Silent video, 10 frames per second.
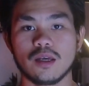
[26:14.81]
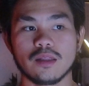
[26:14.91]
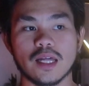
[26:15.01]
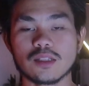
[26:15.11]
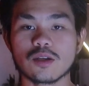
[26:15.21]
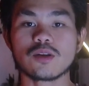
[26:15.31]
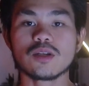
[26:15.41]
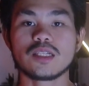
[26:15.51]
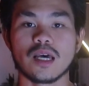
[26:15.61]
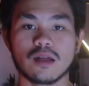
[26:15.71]
That's a
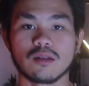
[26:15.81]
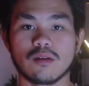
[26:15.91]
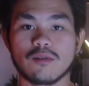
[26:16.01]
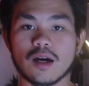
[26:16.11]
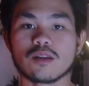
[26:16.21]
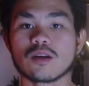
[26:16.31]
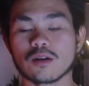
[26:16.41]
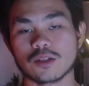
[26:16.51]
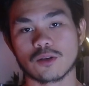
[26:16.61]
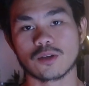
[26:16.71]
good tell of how the
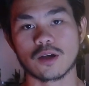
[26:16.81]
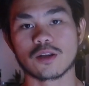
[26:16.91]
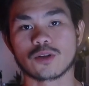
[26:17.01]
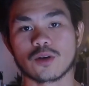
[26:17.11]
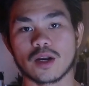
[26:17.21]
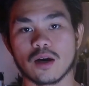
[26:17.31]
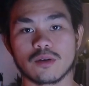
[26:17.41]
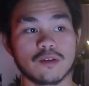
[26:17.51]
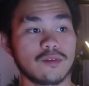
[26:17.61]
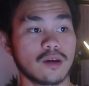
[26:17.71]
girl's also gonna turn out.
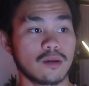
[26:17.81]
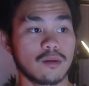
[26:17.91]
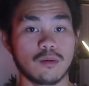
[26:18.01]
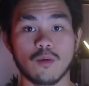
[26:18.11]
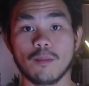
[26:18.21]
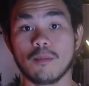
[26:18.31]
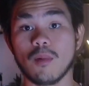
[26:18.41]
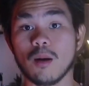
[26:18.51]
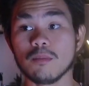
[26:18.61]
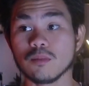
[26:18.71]
And if the
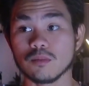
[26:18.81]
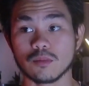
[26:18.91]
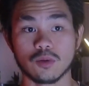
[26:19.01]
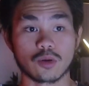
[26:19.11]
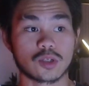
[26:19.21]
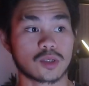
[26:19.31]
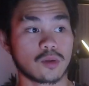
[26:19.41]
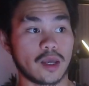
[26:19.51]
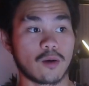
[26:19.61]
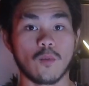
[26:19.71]
mom looks
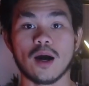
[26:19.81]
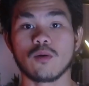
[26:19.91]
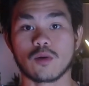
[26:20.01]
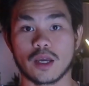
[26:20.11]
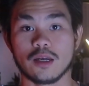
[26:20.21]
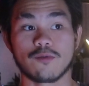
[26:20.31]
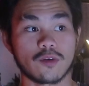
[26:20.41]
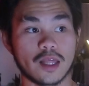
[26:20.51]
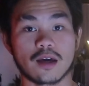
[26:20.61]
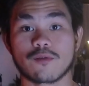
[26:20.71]
like, wow, okay,
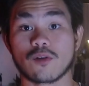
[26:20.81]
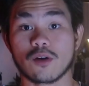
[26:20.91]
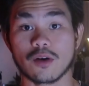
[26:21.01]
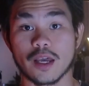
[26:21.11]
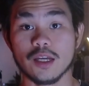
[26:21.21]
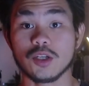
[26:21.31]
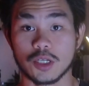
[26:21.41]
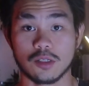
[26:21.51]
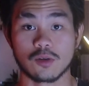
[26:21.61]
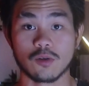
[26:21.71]
for that, for her age,
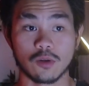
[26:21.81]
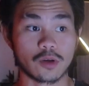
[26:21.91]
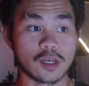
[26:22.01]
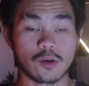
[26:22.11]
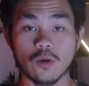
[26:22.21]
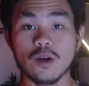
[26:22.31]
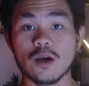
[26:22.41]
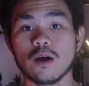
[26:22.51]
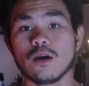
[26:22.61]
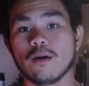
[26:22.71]
she's looking good,
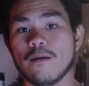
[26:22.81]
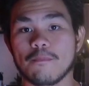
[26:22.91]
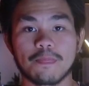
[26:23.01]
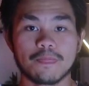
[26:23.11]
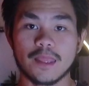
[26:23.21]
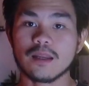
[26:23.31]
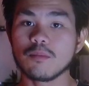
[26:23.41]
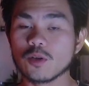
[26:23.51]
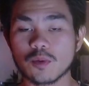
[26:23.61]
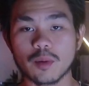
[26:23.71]
then
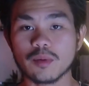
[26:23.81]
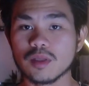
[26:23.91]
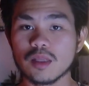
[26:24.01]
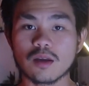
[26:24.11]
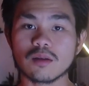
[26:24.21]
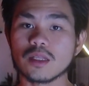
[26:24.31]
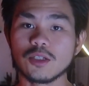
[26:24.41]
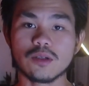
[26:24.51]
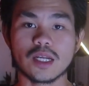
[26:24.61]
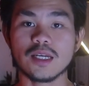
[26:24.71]
most probably the girl that
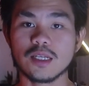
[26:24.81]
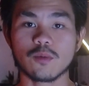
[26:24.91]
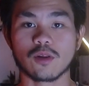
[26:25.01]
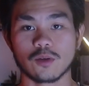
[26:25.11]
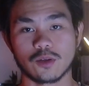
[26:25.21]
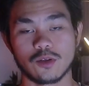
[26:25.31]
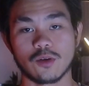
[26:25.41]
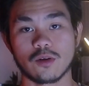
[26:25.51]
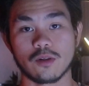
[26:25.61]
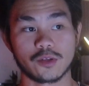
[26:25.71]
you're dating will also
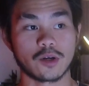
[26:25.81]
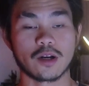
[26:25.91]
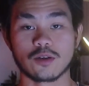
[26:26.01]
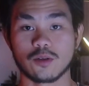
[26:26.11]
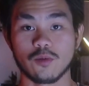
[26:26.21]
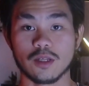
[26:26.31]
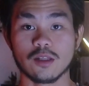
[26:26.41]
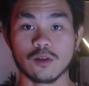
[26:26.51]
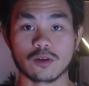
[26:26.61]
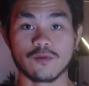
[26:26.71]
turn out to really
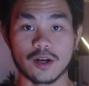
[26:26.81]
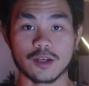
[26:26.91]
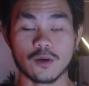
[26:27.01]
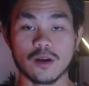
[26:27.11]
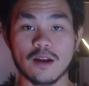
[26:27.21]
look very good.